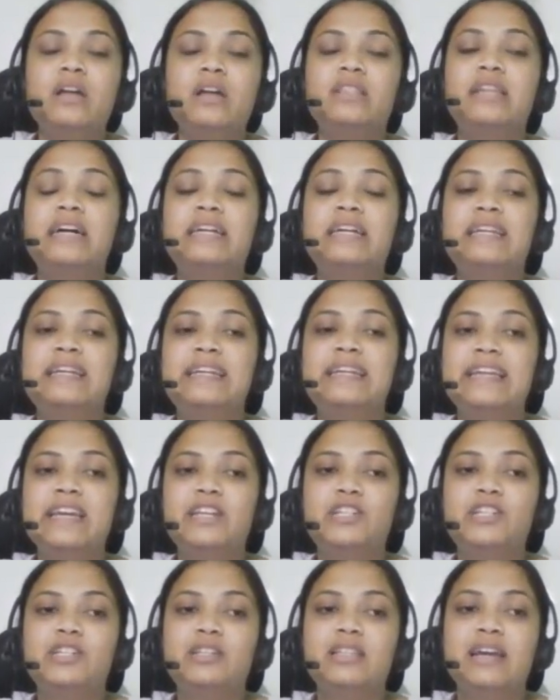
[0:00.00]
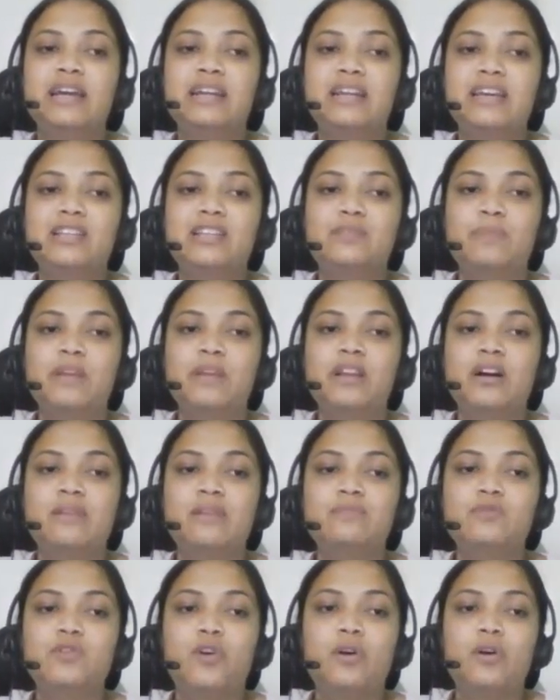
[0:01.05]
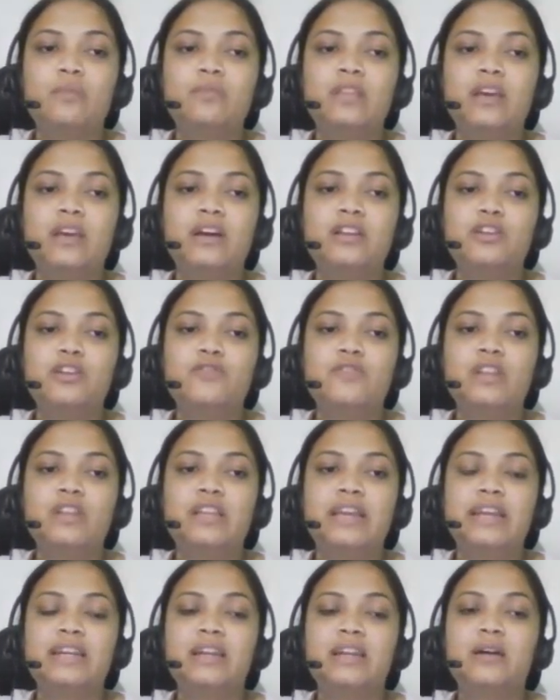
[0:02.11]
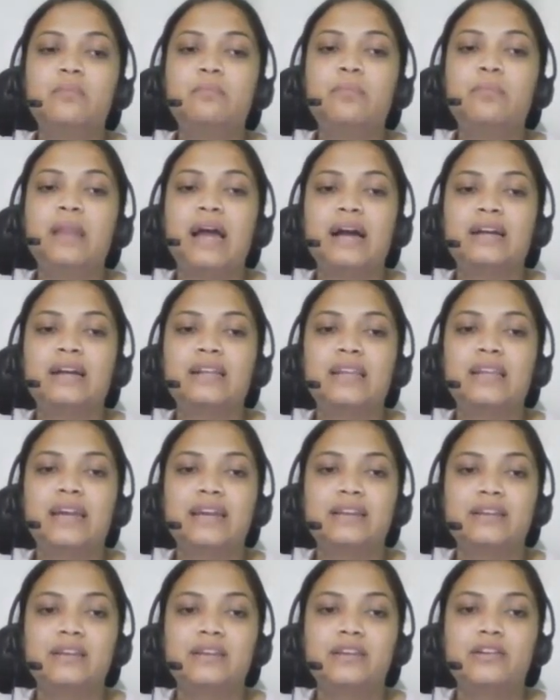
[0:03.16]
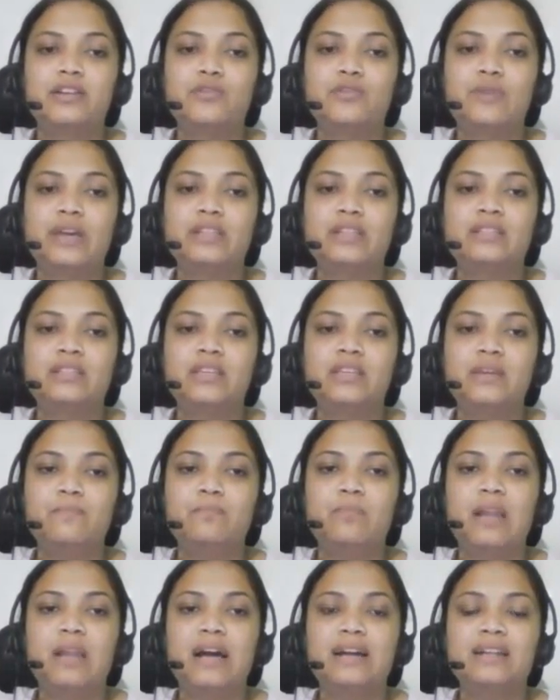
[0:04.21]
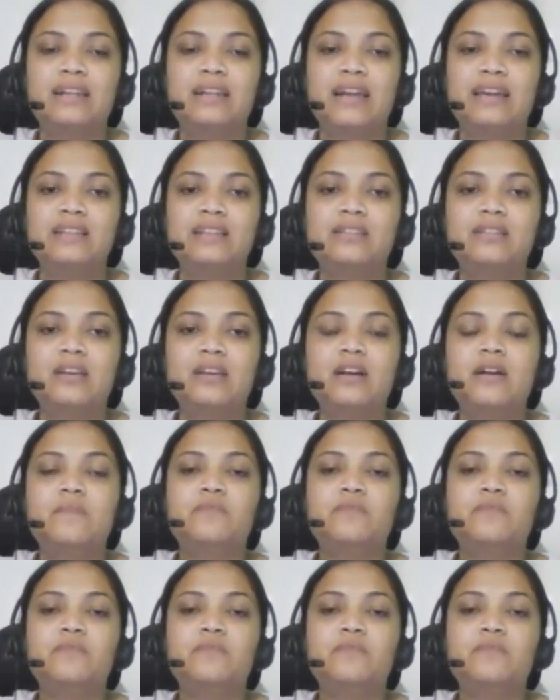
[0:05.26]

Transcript: The radiation that has been absorbed, there you will get a black line. Here you can see black lines.